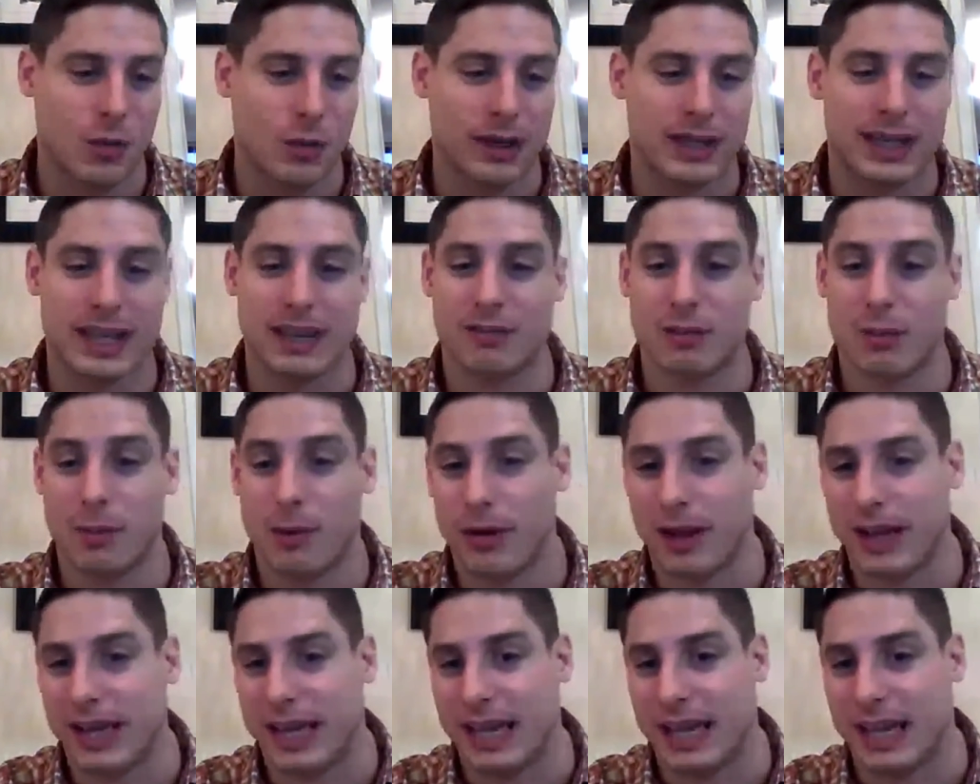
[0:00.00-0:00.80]
We gave
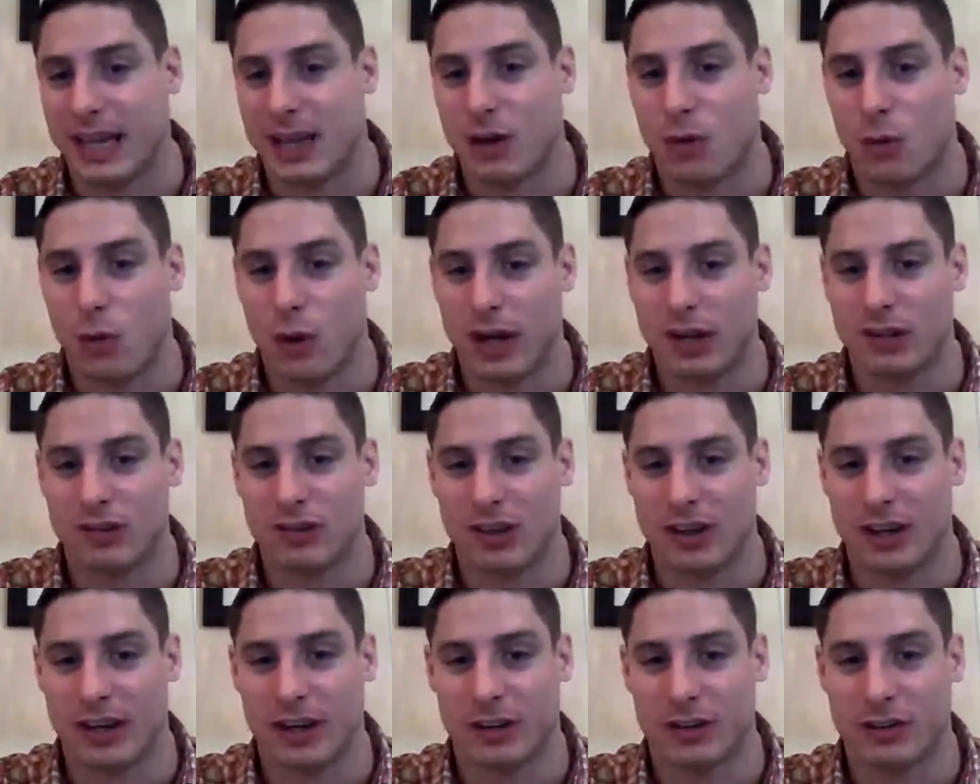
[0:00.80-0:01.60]
them out a
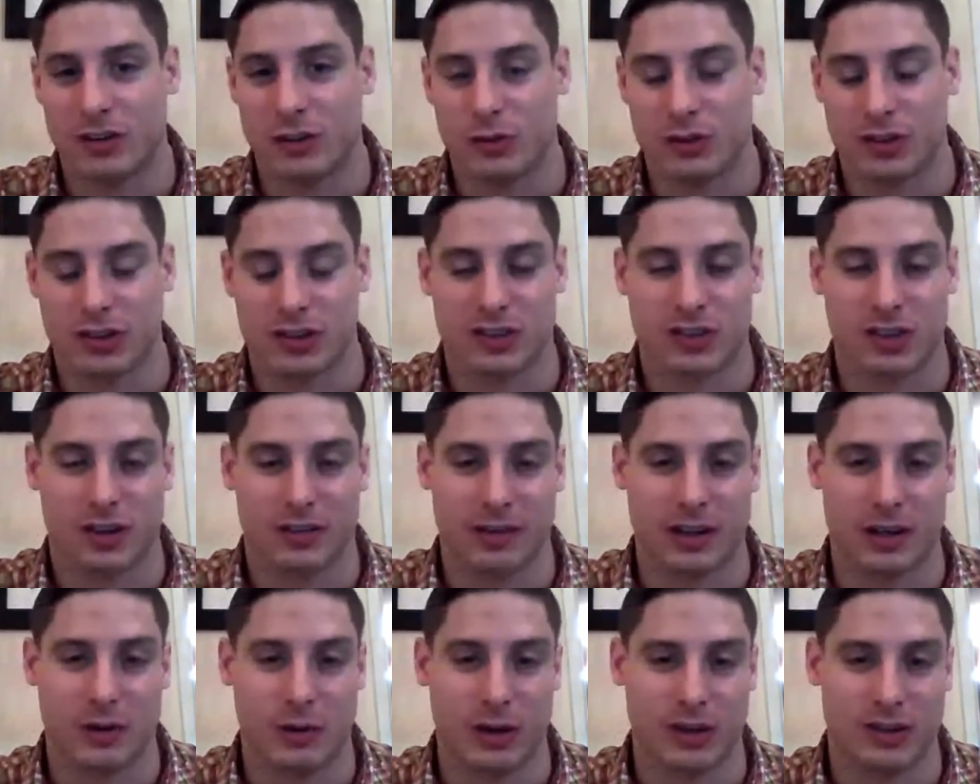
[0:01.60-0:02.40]
questionnaire, so it was a
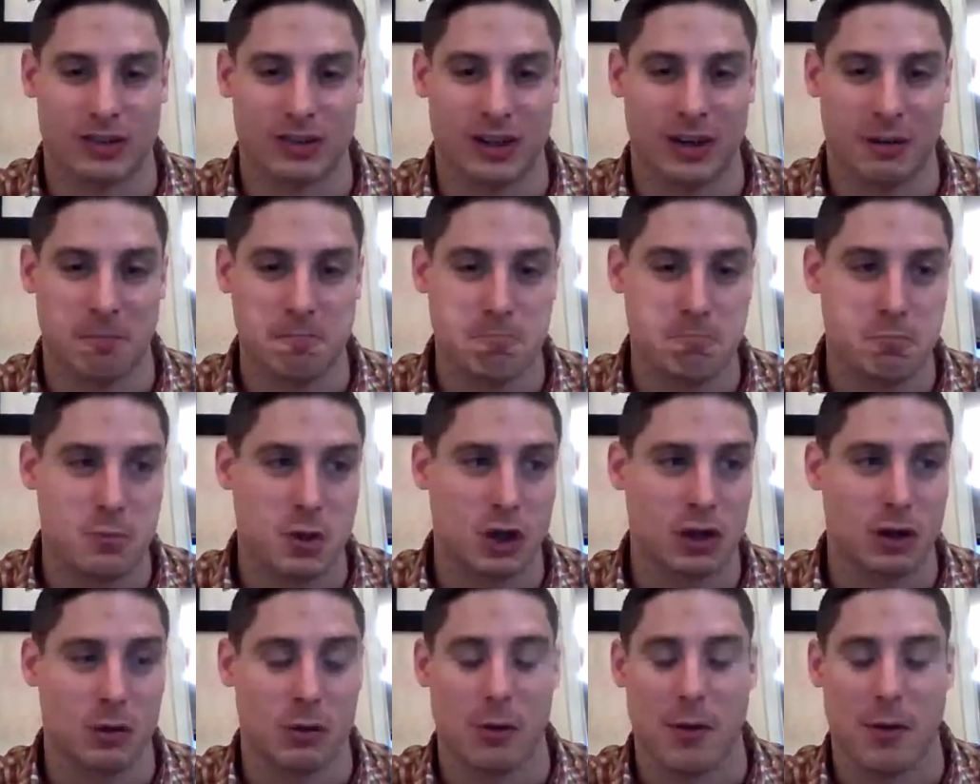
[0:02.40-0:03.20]
survey questionnaire. It
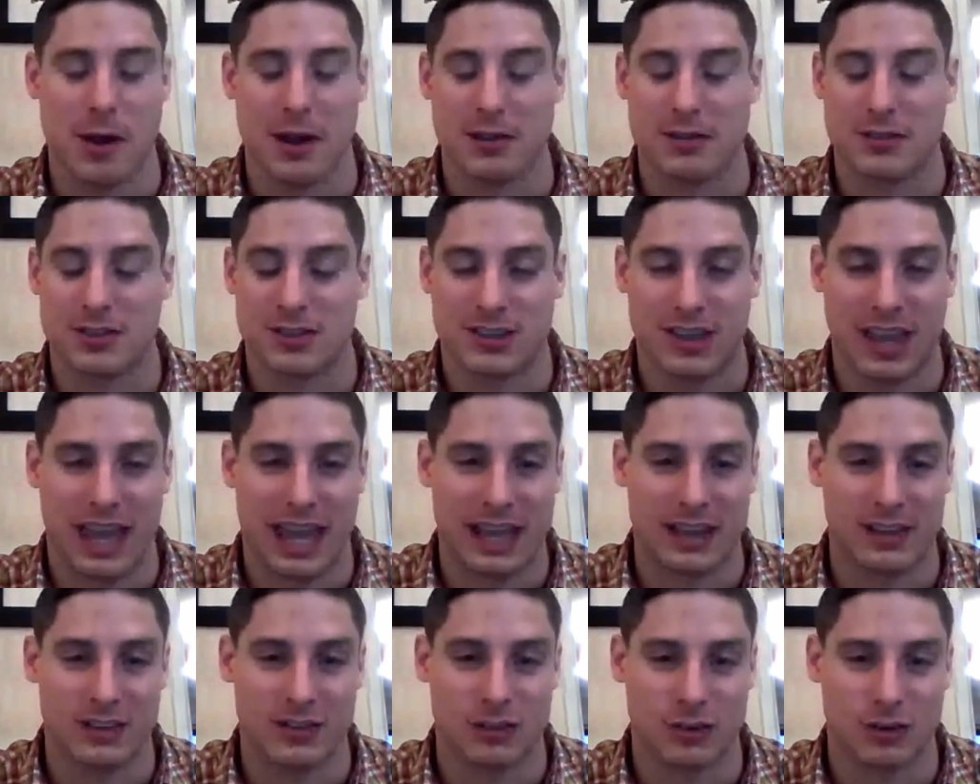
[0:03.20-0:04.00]
took them about
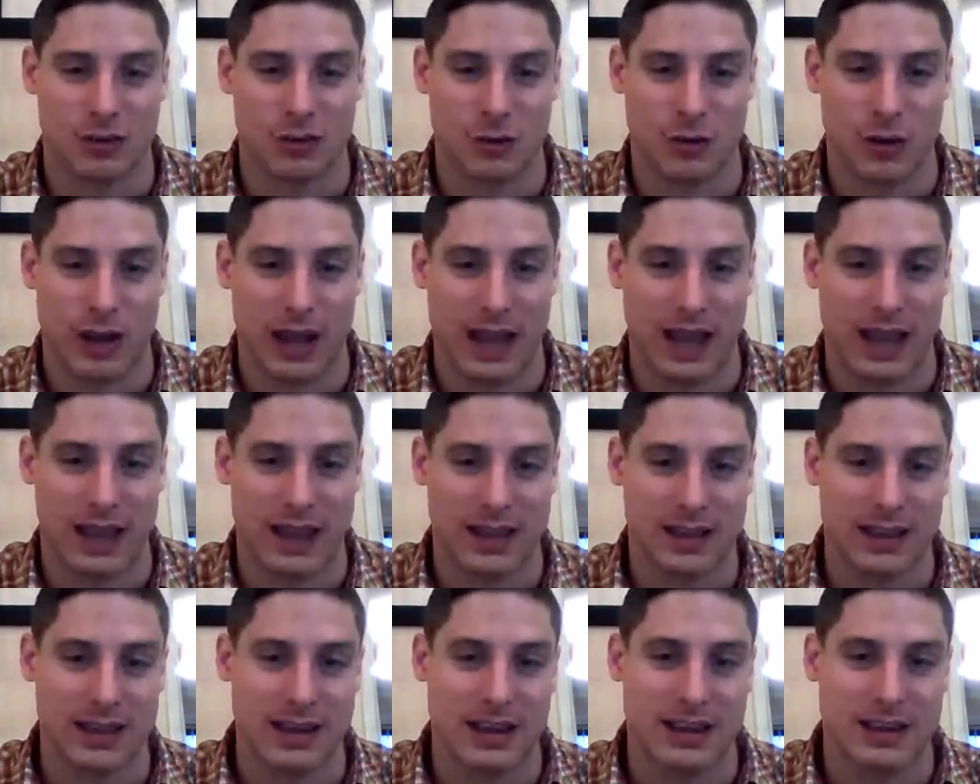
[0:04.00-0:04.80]
10
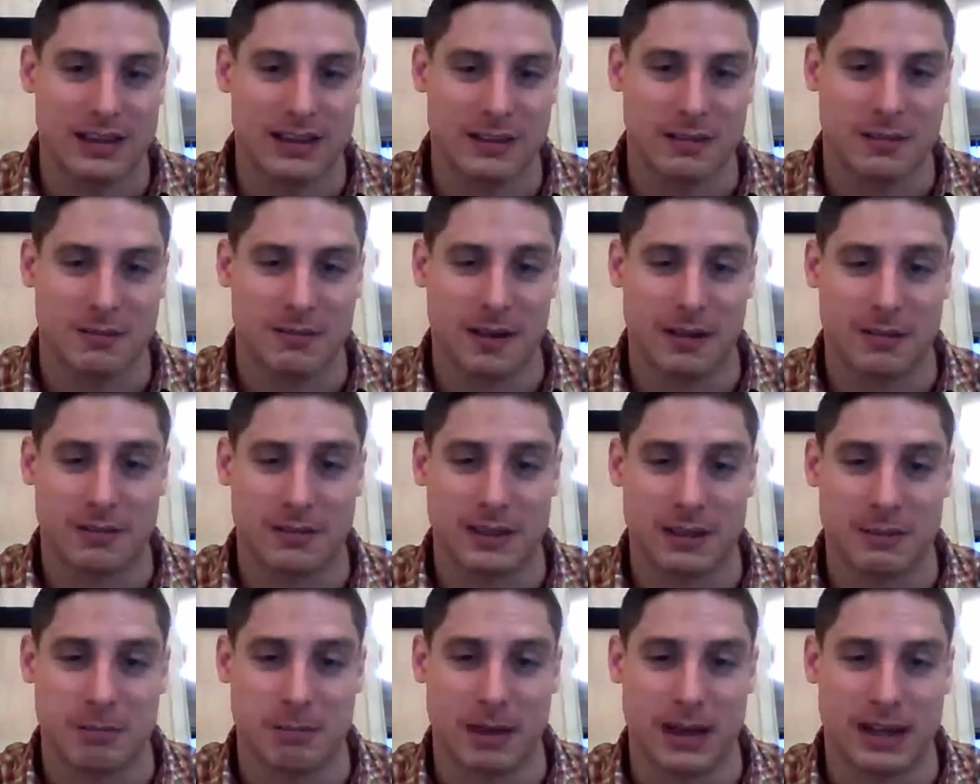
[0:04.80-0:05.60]
to
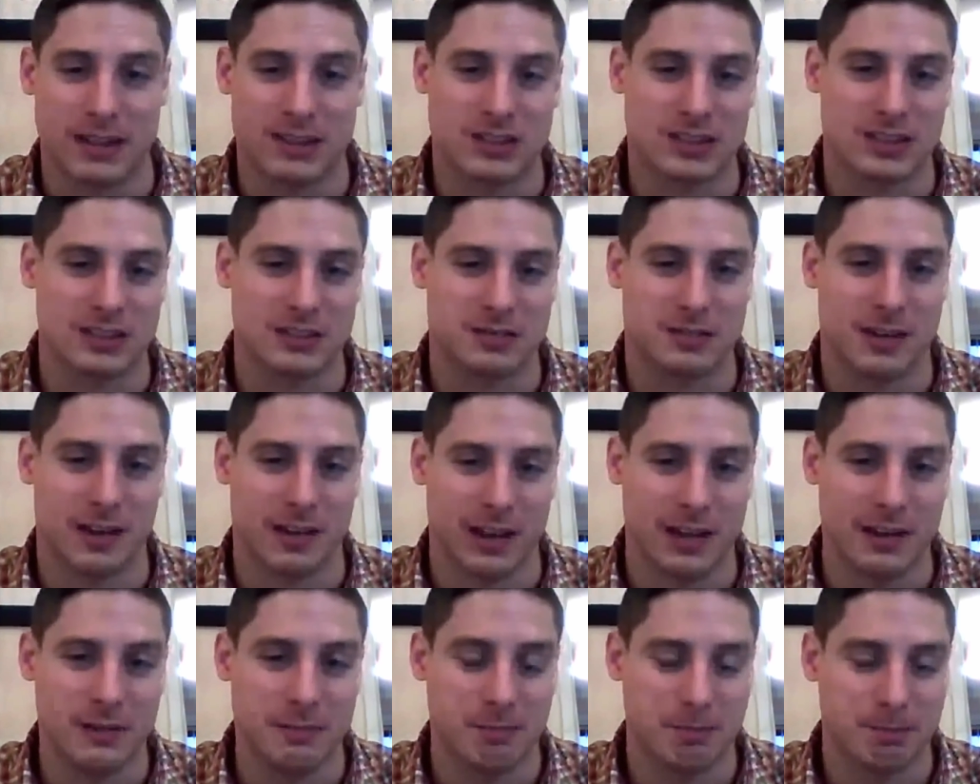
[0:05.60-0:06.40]
15 minutes to
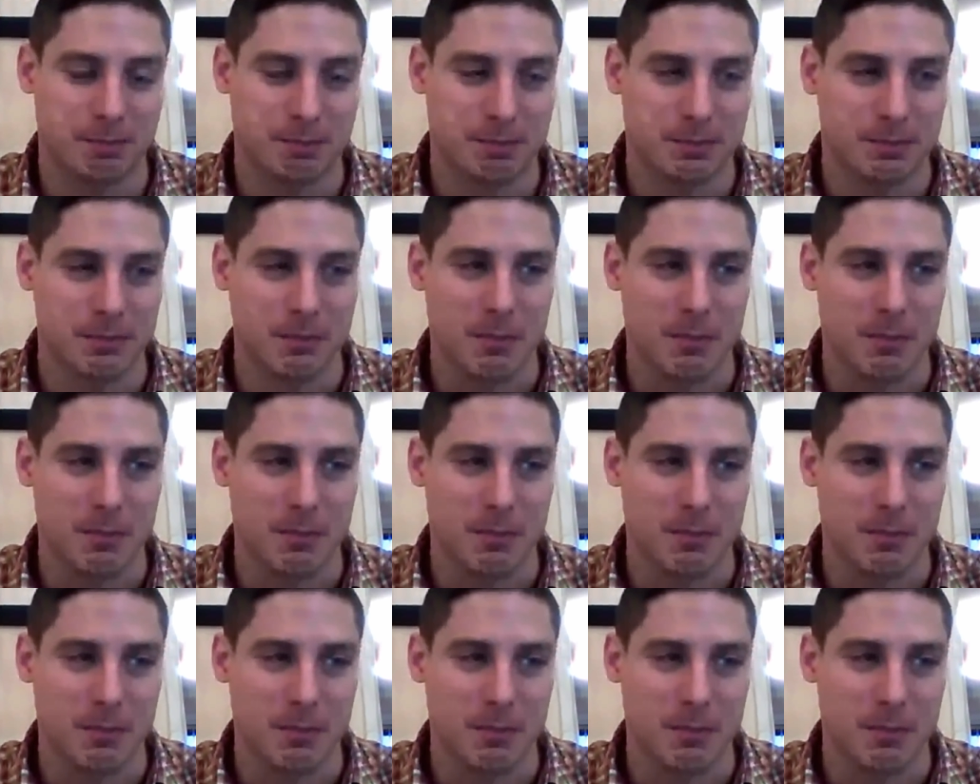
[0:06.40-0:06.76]
fill in.